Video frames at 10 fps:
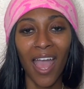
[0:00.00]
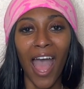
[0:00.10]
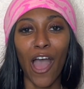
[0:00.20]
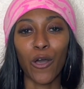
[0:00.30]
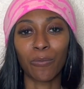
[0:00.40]

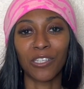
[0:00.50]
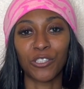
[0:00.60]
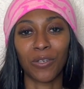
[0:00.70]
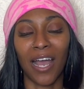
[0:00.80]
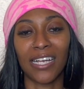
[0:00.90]
I hope that
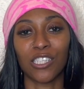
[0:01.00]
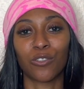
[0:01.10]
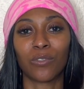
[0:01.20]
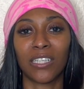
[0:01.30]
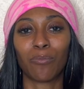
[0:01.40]
you guys are
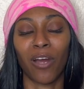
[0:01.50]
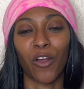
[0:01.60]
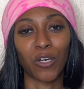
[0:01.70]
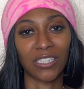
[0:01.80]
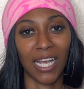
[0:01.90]
really
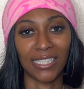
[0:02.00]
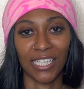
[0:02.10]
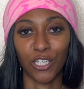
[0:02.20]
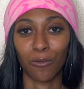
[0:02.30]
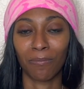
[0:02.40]

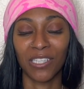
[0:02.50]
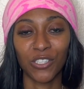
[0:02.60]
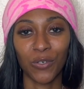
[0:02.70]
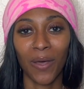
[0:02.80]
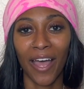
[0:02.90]
prioritizing your
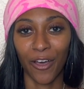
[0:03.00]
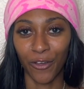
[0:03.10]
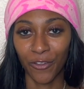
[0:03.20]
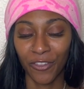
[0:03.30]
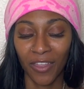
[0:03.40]
mental
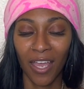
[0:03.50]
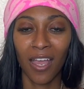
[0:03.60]
health,